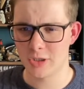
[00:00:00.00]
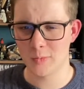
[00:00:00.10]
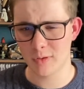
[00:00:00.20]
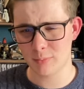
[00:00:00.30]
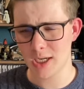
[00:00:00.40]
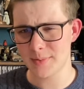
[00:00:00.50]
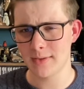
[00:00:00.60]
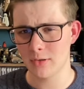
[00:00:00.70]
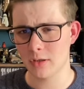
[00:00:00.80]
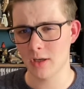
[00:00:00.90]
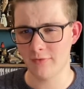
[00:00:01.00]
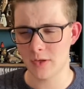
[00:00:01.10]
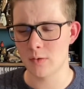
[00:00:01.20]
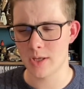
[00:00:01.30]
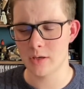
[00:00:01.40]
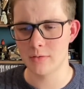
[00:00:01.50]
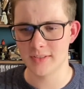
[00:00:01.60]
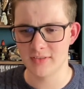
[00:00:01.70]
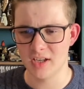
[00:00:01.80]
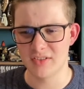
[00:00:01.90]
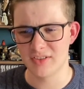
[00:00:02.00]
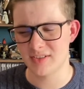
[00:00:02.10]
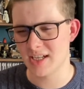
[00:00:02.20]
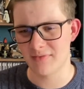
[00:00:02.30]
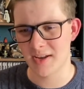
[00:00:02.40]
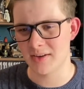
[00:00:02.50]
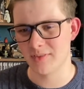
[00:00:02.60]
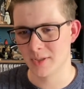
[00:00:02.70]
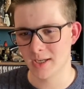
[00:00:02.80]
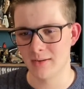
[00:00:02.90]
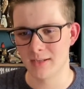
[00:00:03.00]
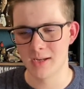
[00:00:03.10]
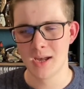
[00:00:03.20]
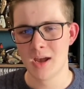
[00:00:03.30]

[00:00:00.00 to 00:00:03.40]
So we'll perhaps have a look at a few of those and, and see if any of them are going